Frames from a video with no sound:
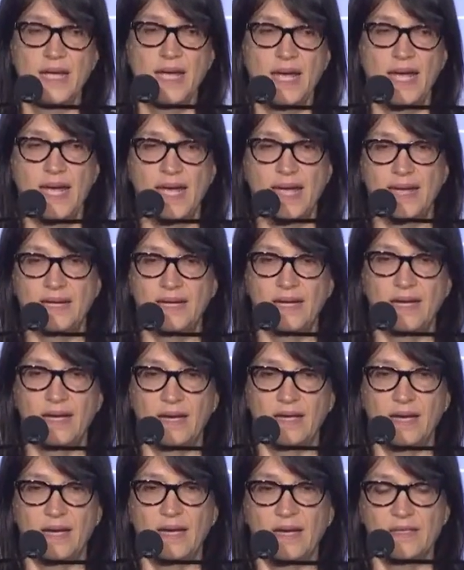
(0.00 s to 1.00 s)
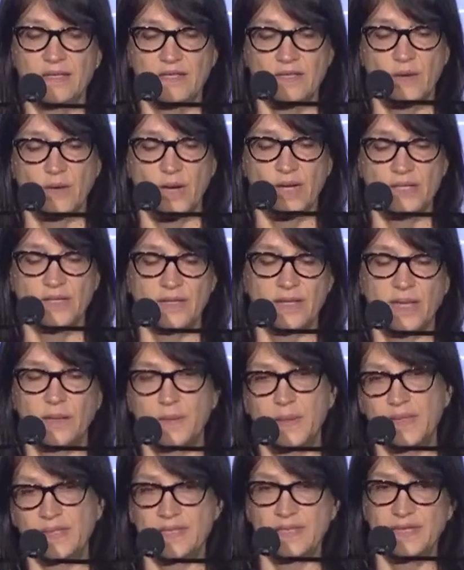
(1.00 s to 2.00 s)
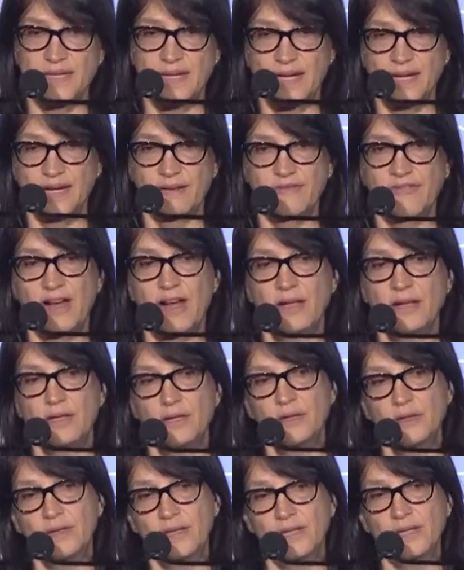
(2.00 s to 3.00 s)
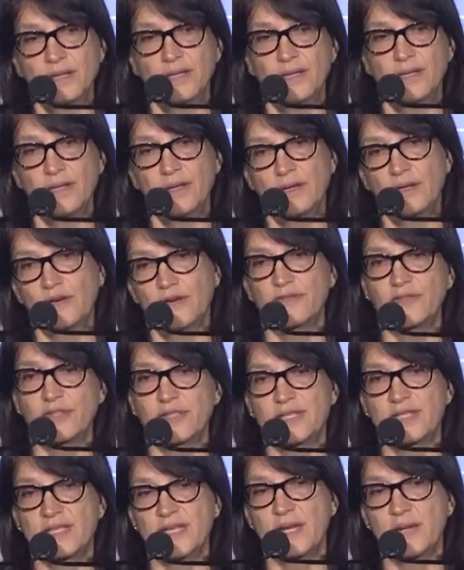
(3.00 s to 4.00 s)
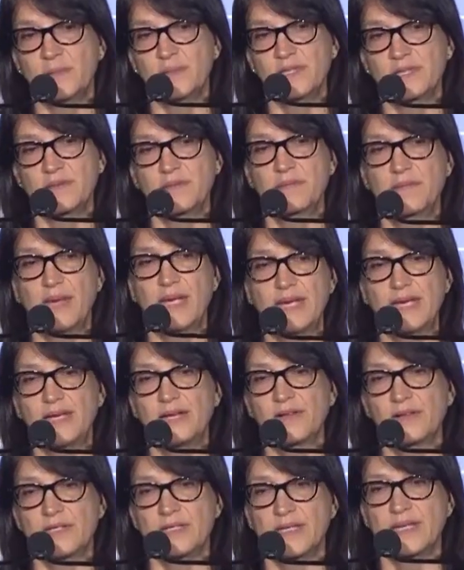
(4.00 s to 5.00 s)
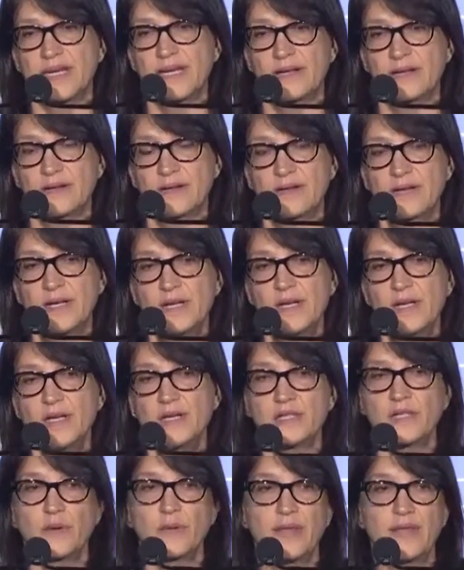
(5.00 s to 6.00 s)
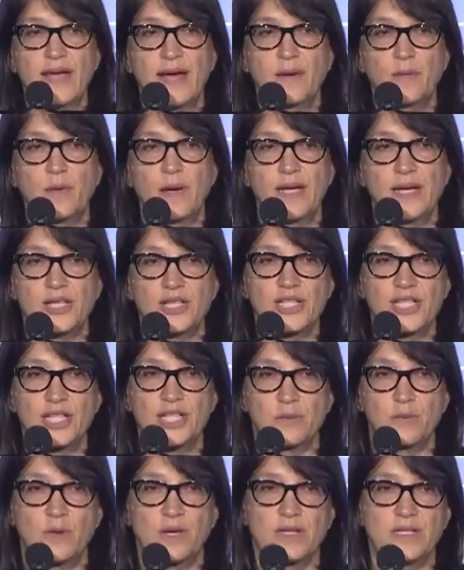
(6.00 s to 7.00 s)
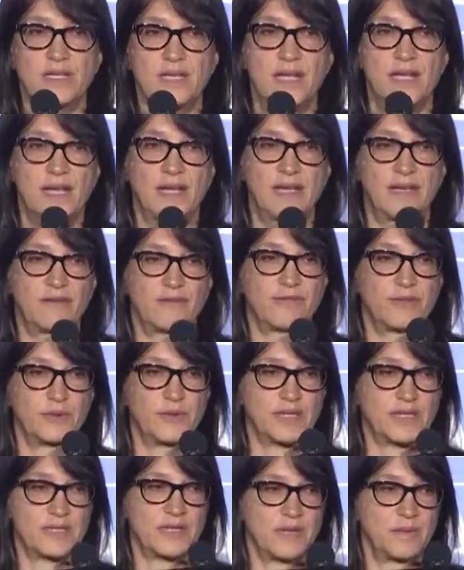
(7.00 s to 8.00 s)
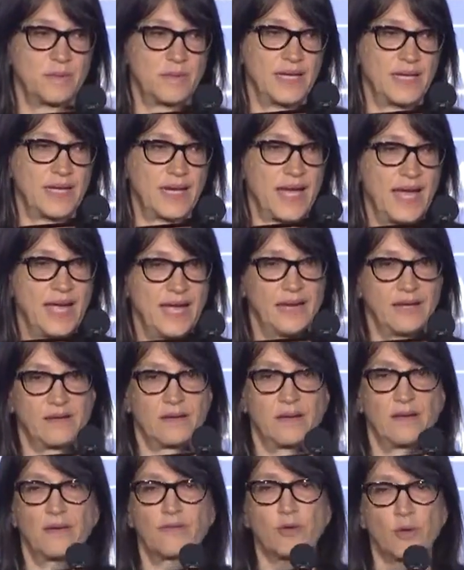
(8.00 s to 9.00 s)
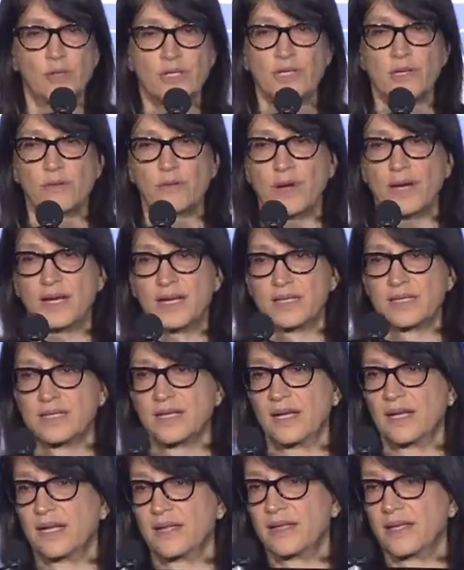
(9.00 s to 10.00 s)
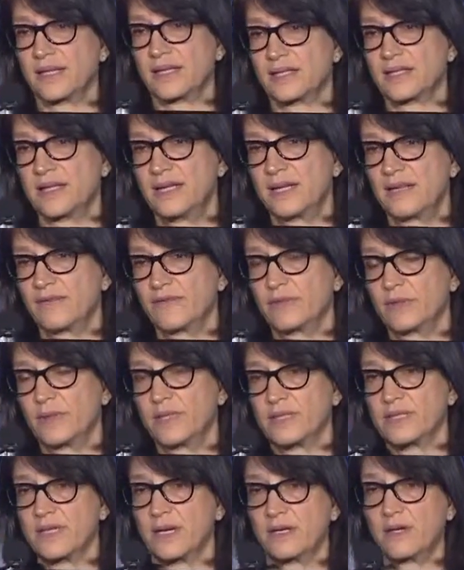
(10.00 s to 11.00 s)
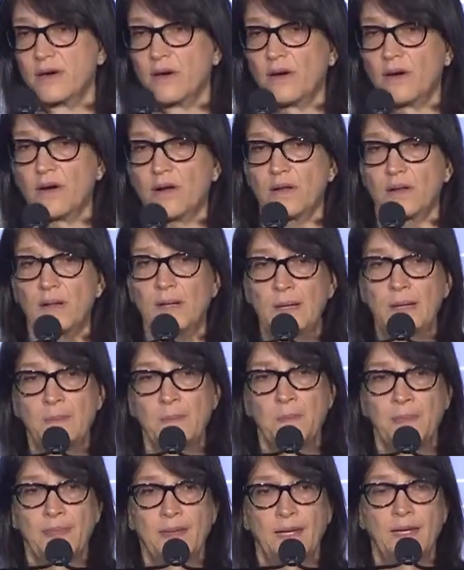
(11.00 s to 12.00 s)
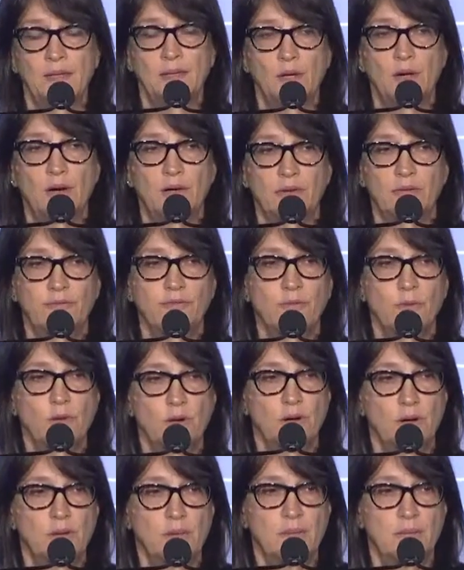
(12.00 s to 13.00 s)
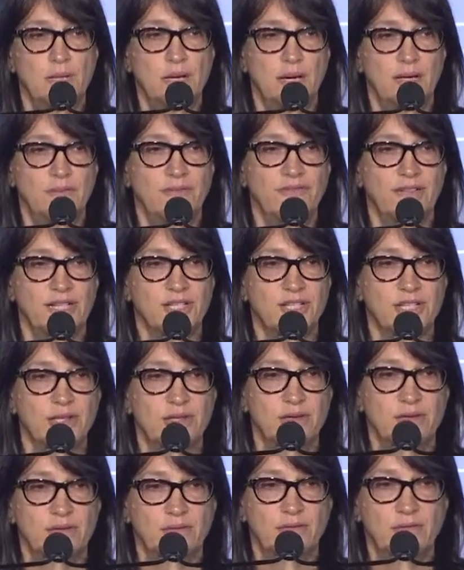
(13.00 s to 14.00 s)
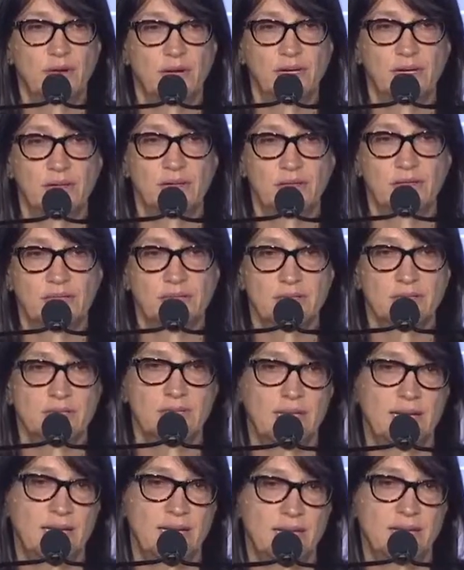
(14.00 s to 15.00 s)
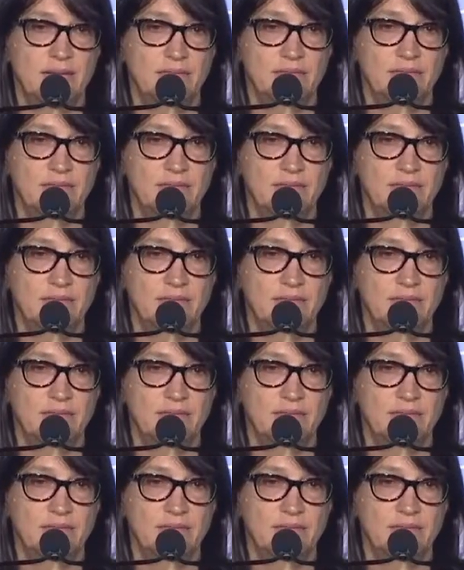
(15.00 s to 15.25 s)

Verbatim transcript: And so I took that piece, and then I followed her footsteps many years later. So in that way, she was an influence on me. And of course, her writing style, I think, is an influence on all long-form nonfiction writers today,